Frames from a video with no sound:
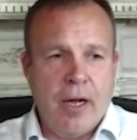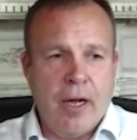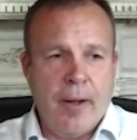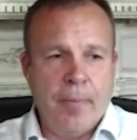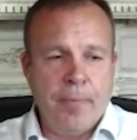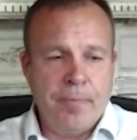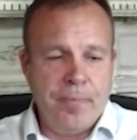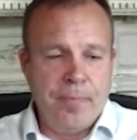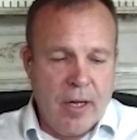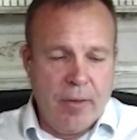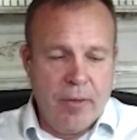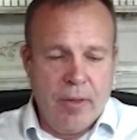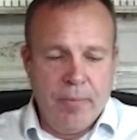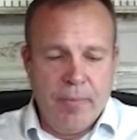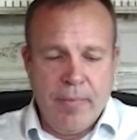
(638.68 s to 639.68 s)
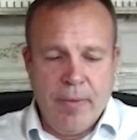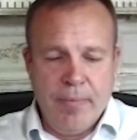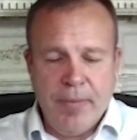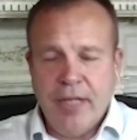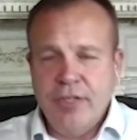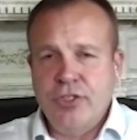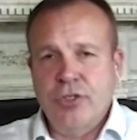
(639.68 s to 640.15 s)
um, uh,
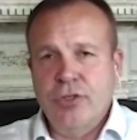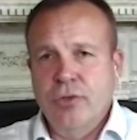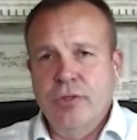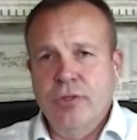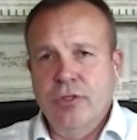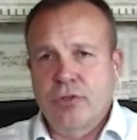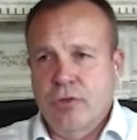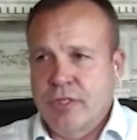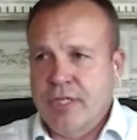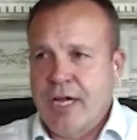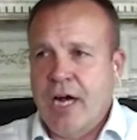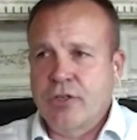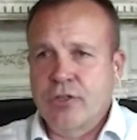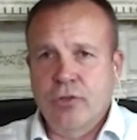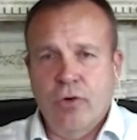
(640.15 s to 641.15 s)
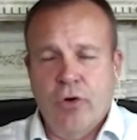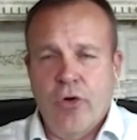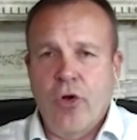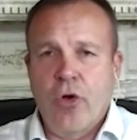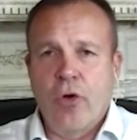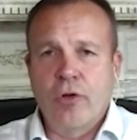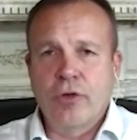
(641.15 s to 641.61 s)
med student or doctor
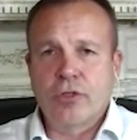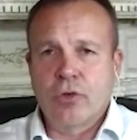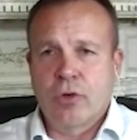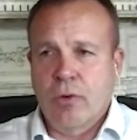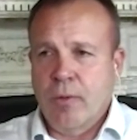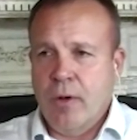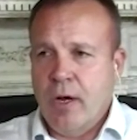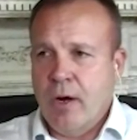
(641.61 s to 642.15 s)
or nurse or,